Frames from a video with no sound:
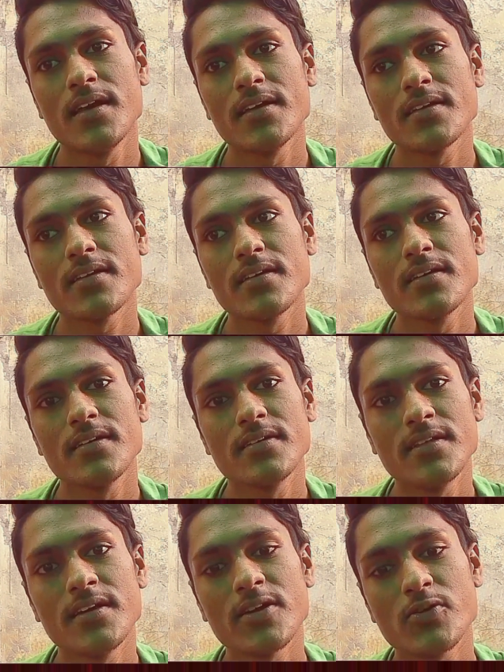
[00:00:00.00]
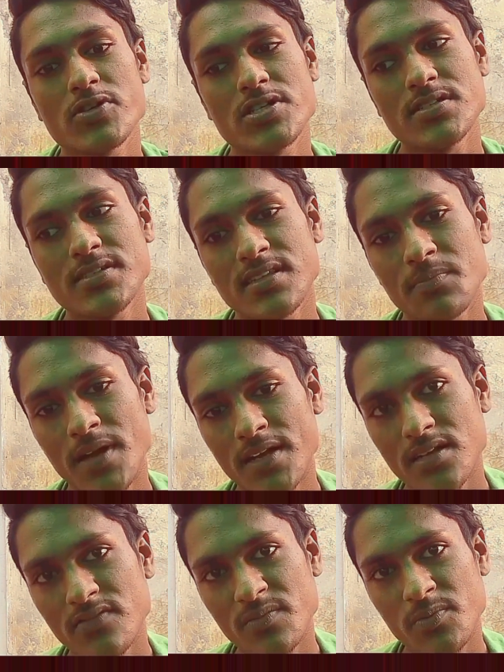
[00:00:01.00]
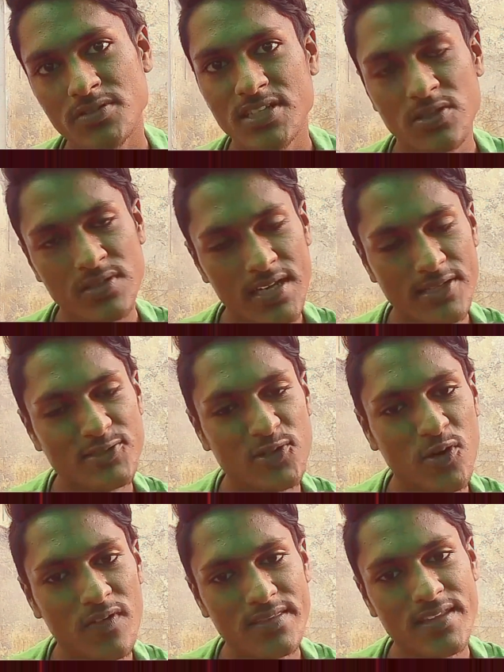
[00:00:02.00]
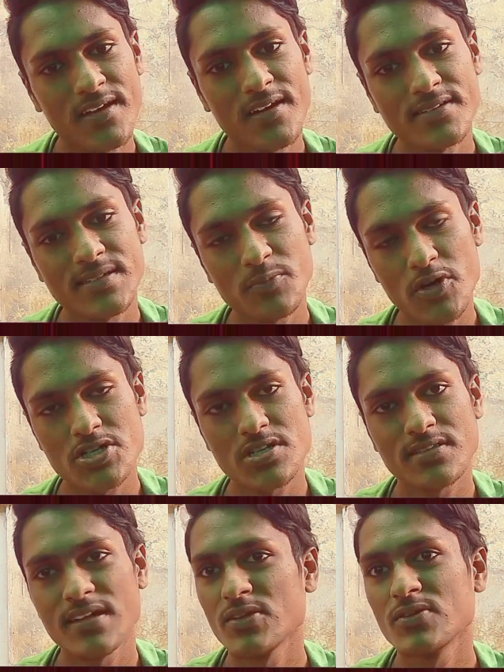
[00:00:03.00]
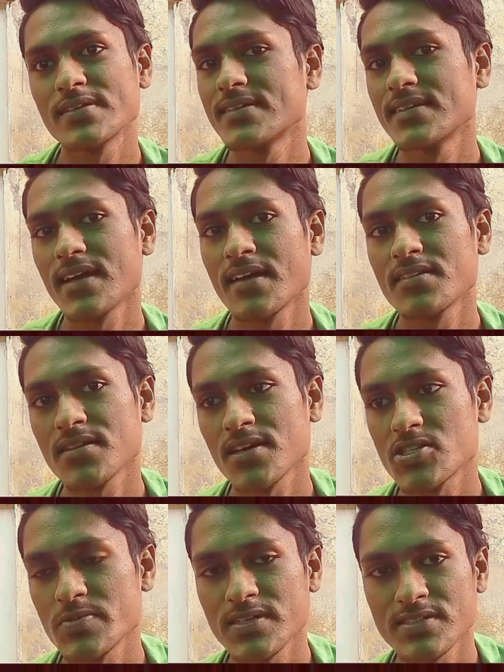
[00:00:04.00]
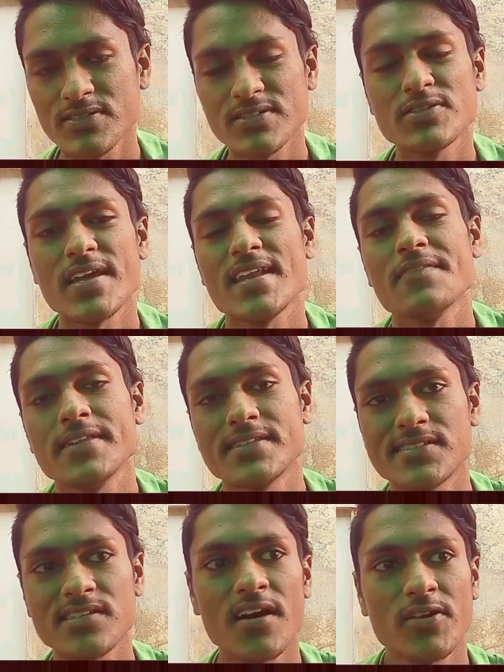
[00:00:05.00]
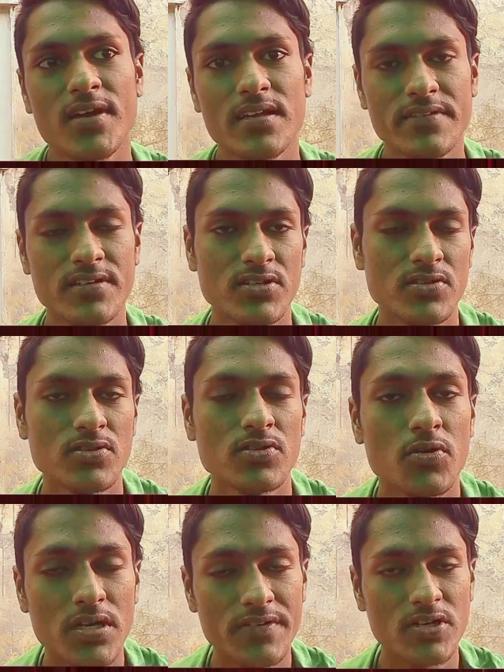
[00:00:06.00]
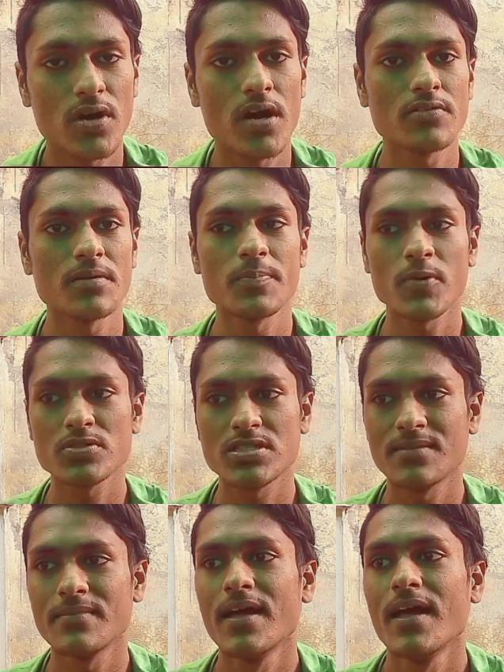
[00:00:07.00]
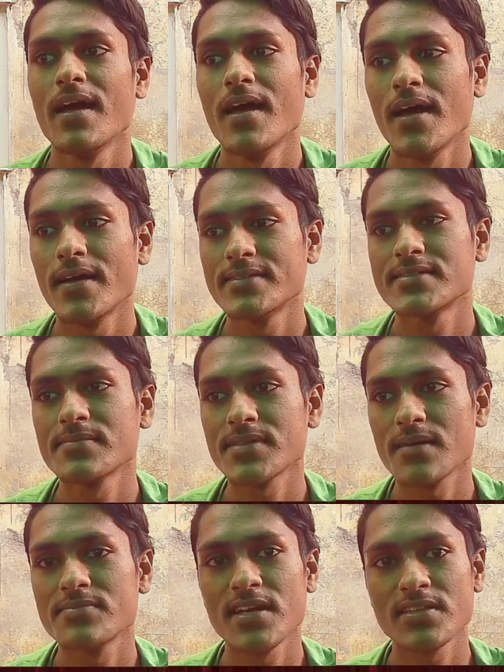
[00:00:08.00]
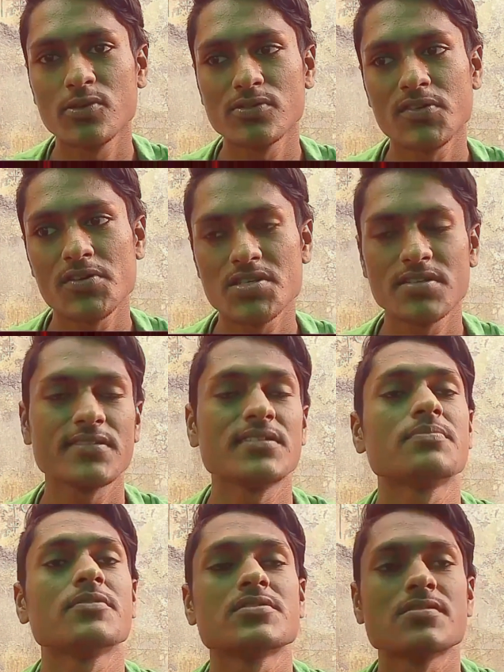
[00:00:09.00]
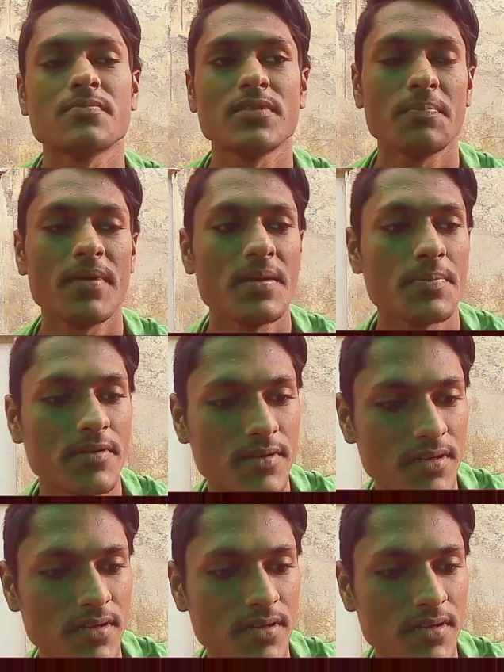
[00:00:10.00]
Like, there are questions at the end of the book that you can solve, and there are some questions that you just can't touch because you can't even start. You don't even know how to approach them. And sometimes you get those questions in the paper.